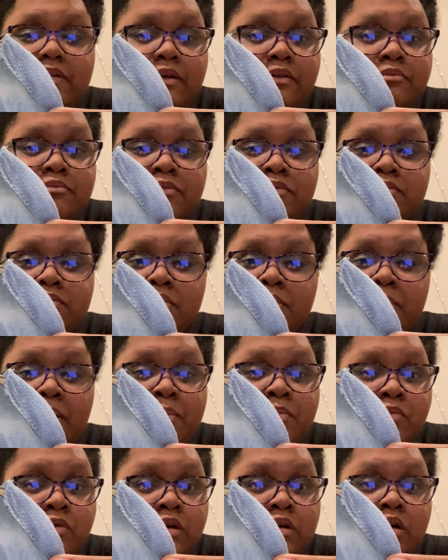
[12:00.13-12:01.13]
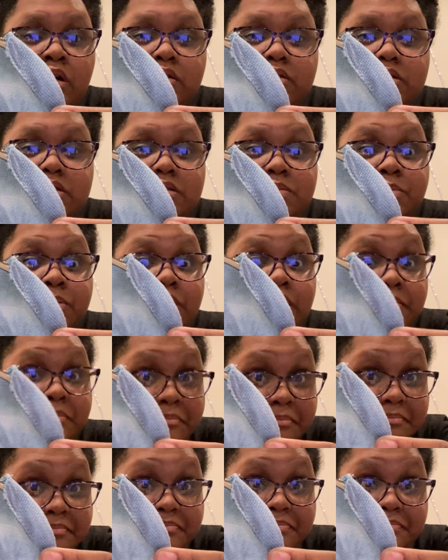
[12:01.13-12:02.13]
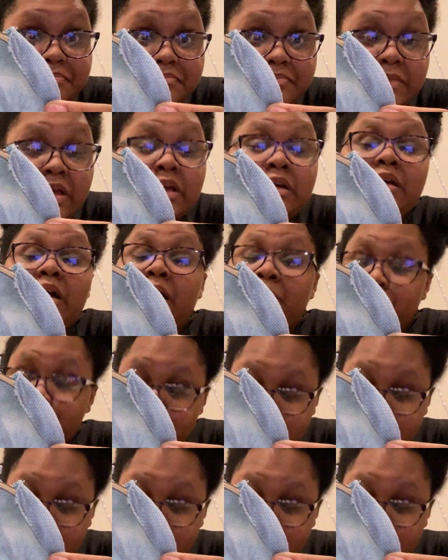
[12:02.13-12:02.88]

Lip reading: I'm remembering all this, but I'm